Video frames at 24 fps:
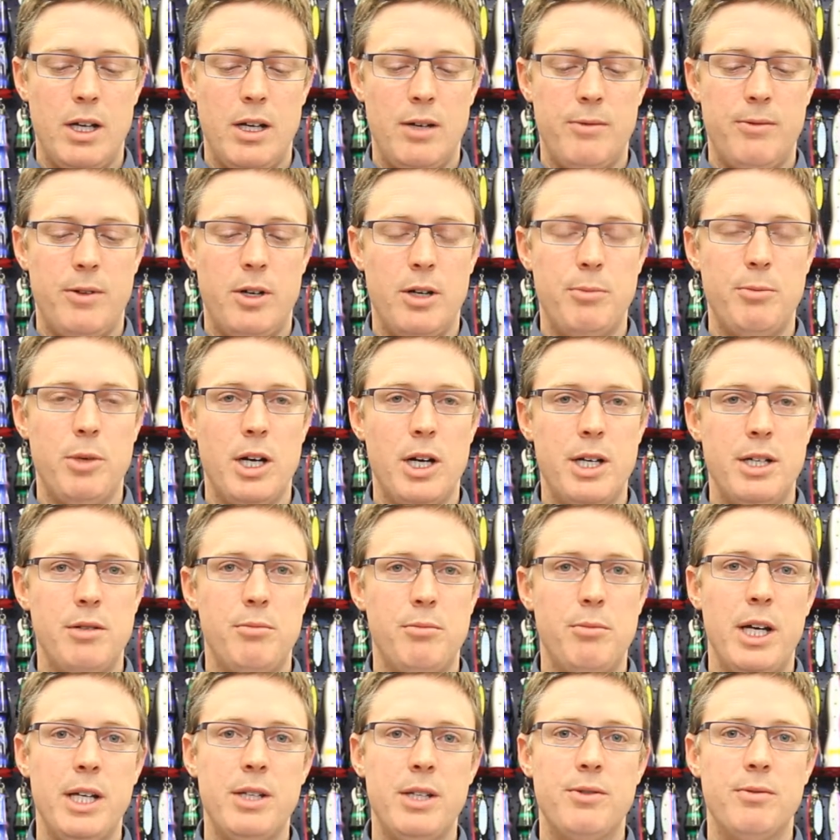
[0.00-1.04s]

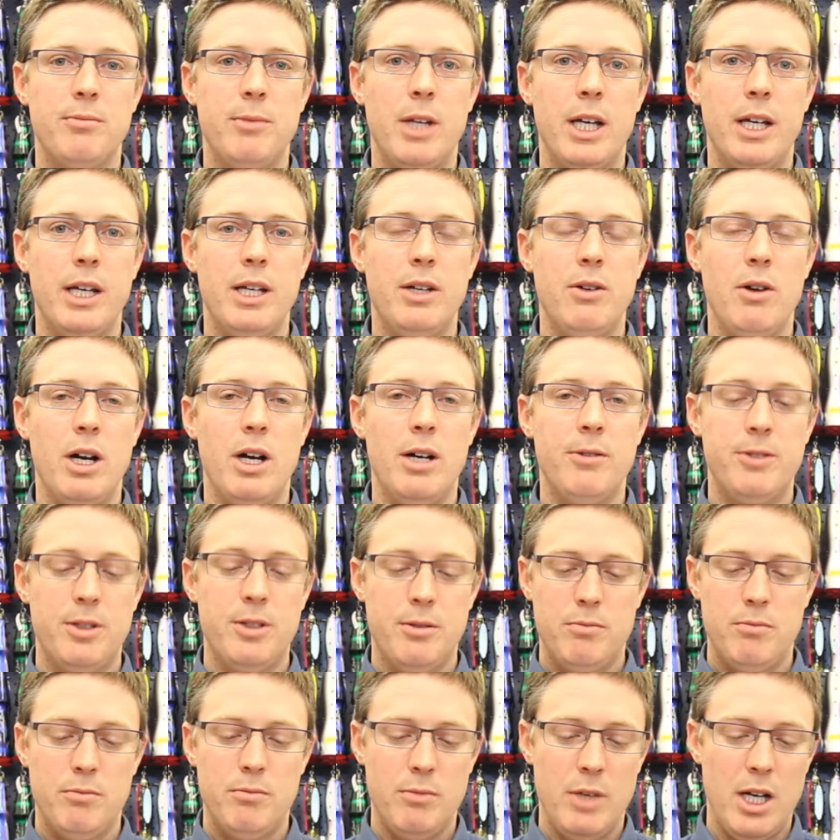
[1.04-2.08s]
vibration baits from Lucky Craft.
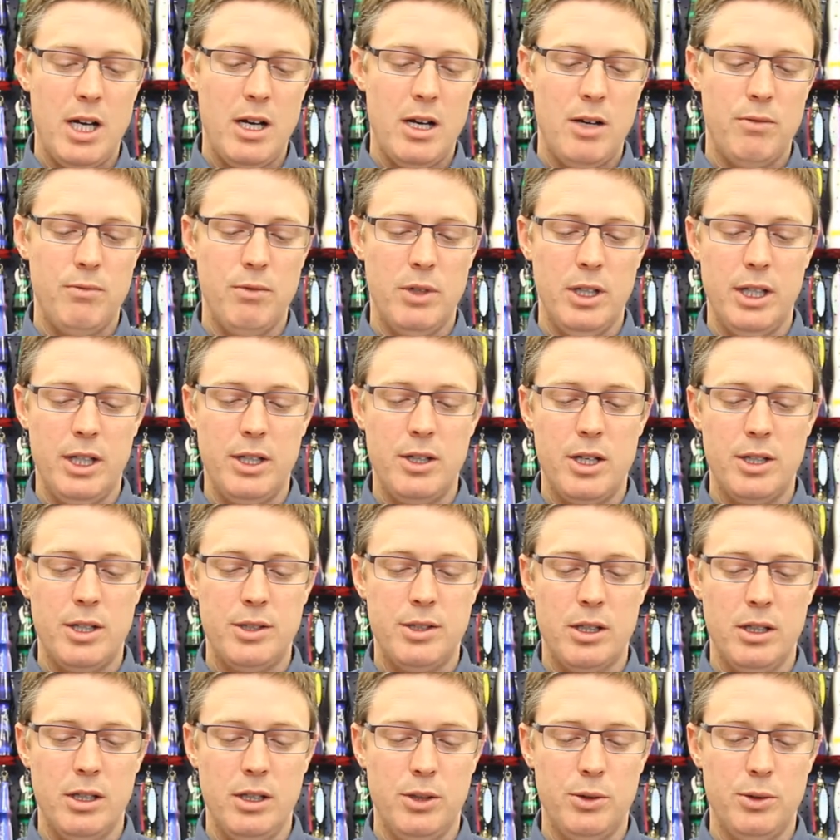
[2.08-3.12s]
Really
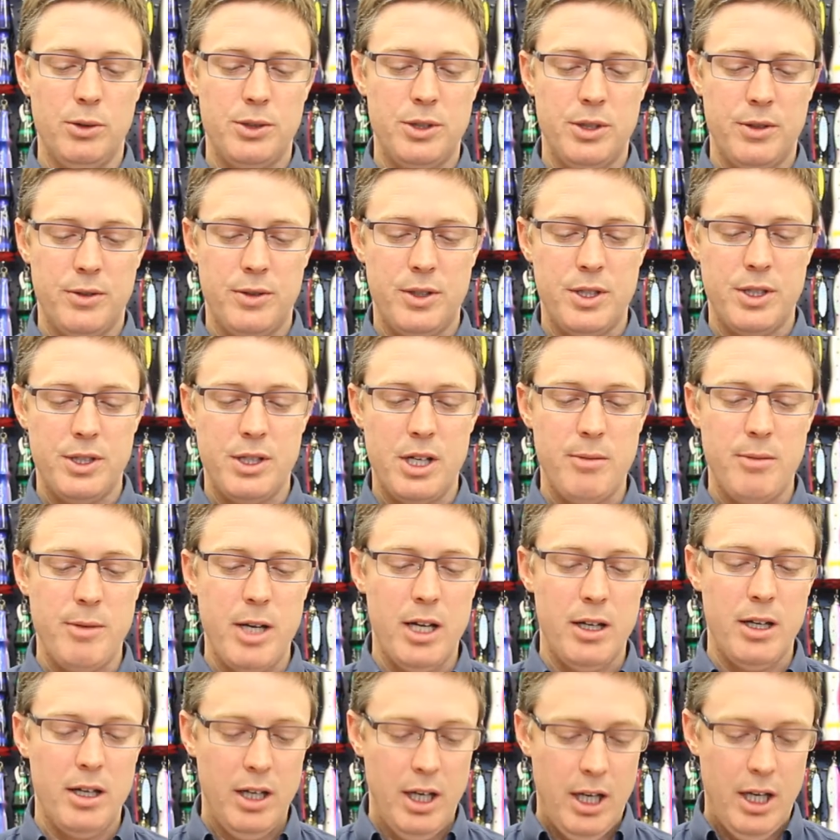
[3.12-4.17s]
nice little lures that have just come
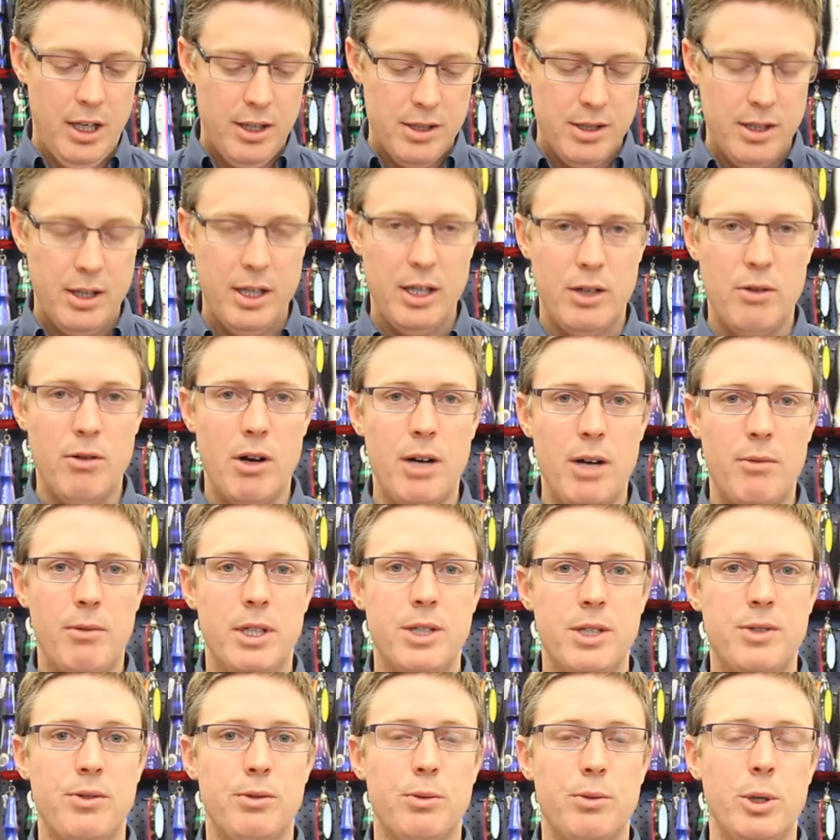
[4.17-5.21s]
out. So they're great
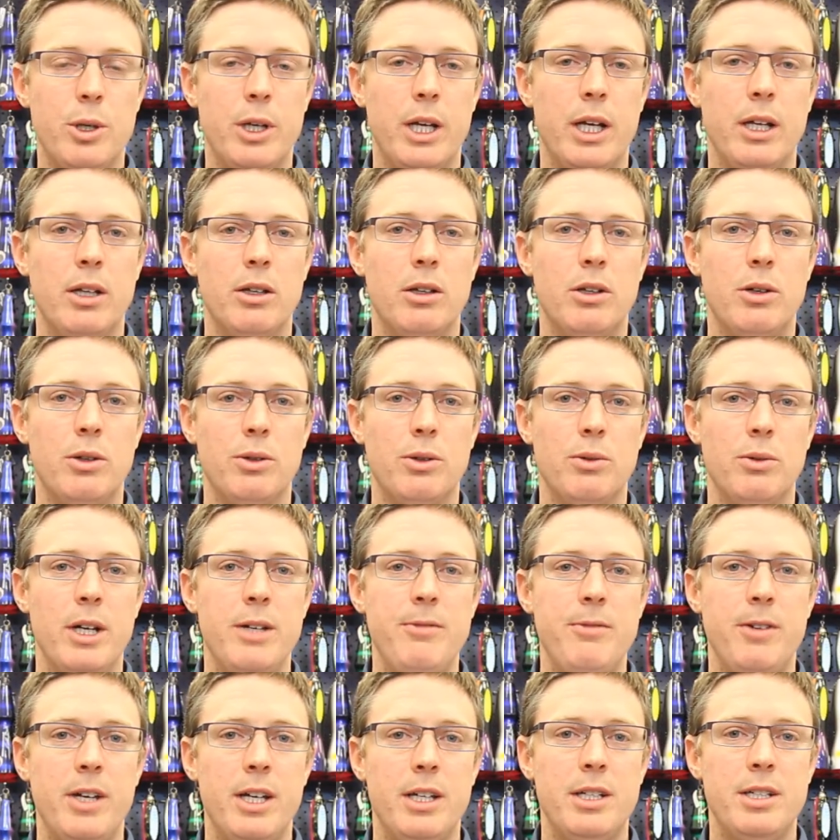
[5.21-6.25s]
ones for working along the
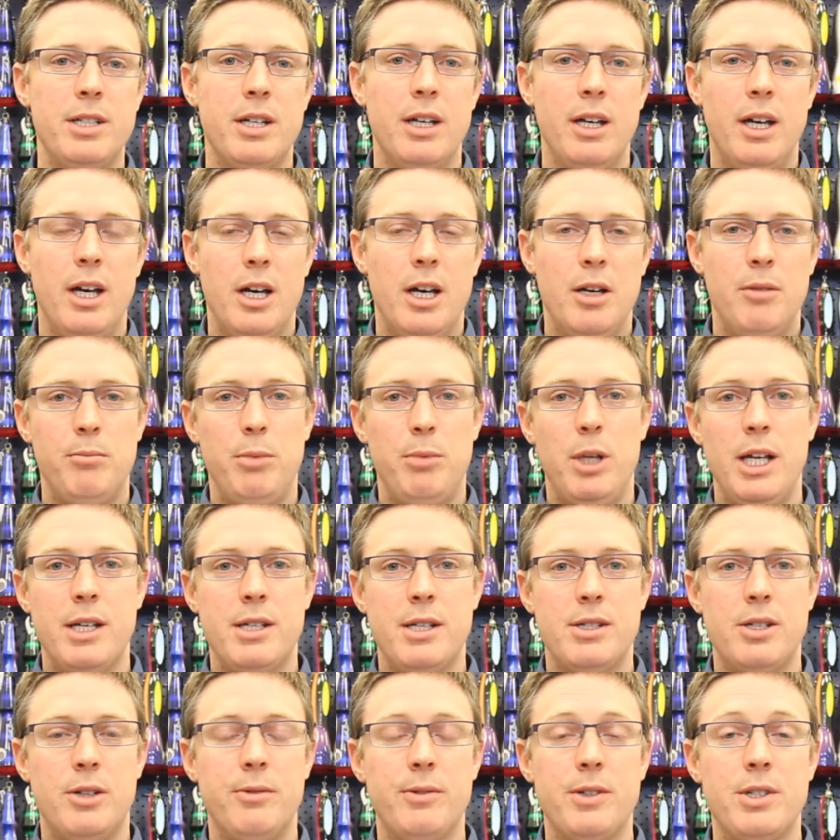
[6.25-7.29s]
reef edge.
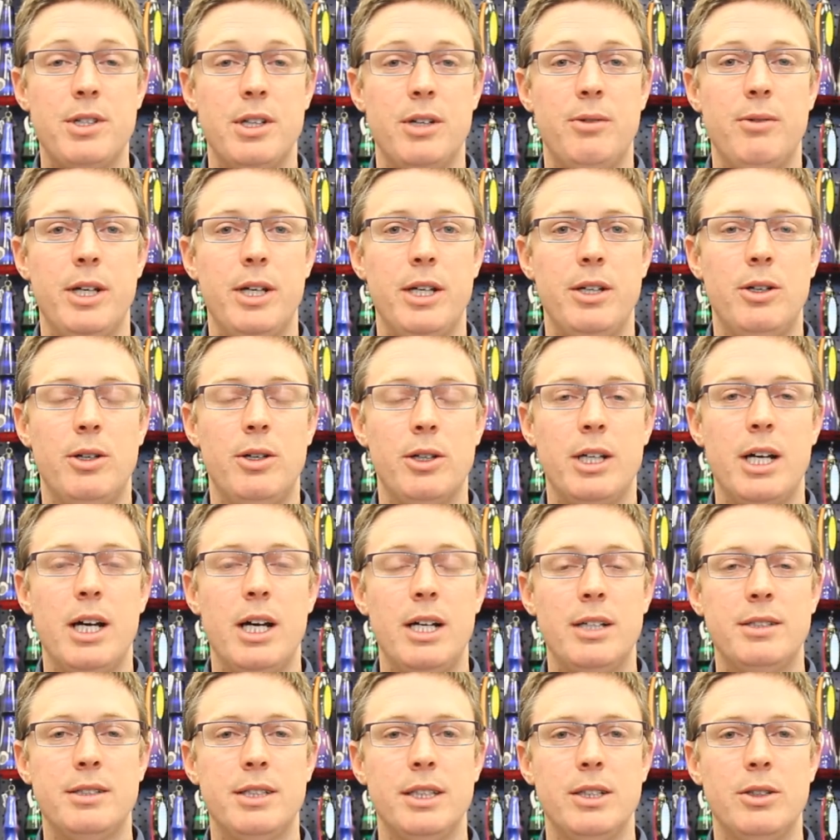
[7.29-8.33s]
Places obviously where you're not
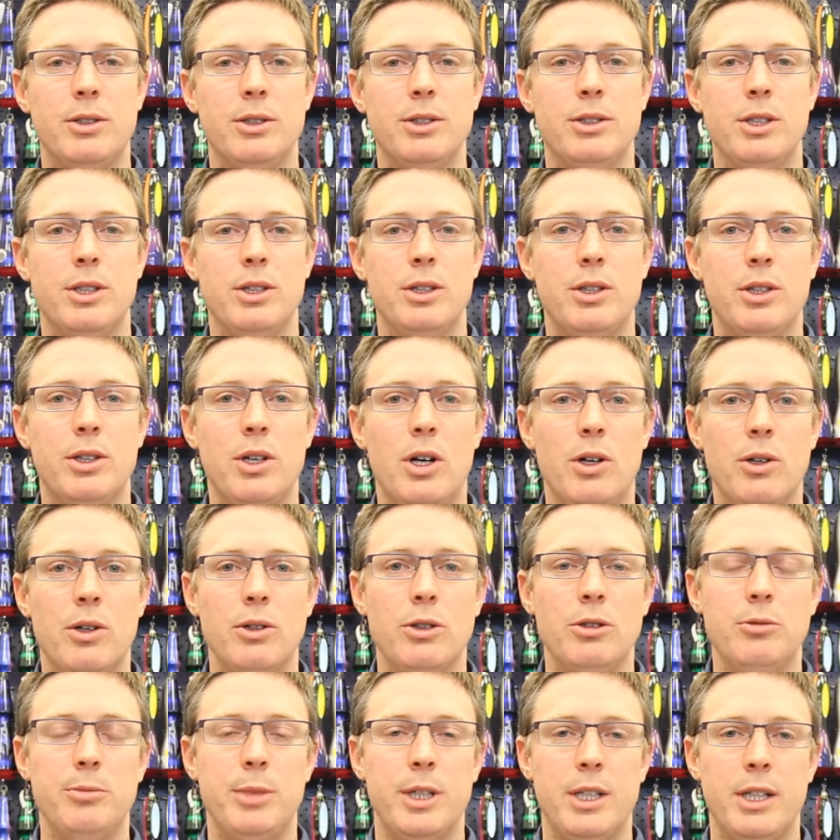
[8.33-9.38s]
casting onto
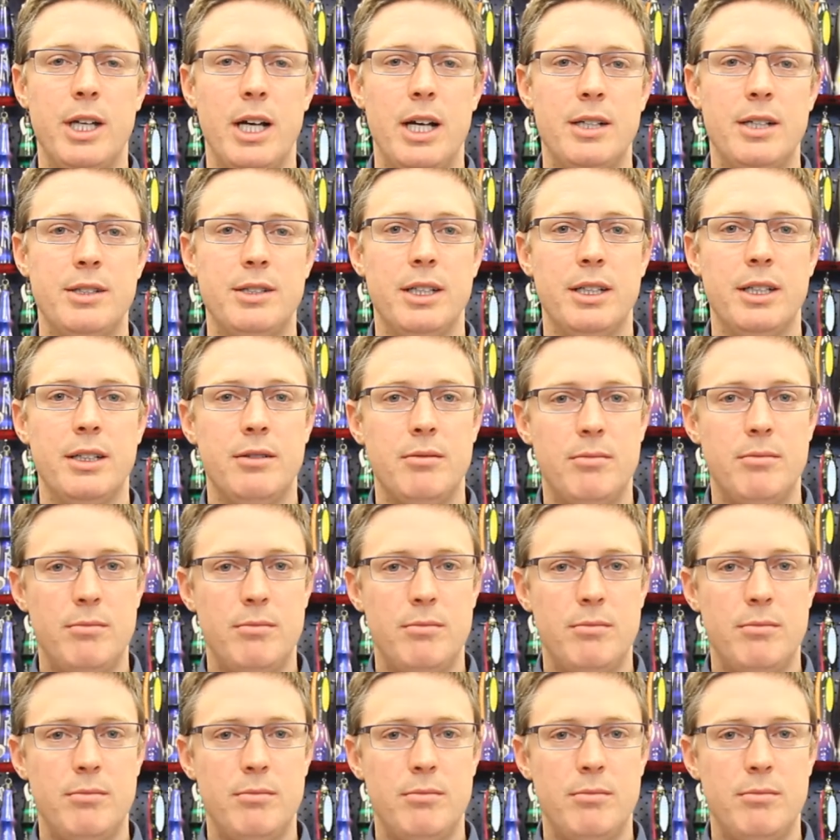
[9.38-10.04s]
coral, but casting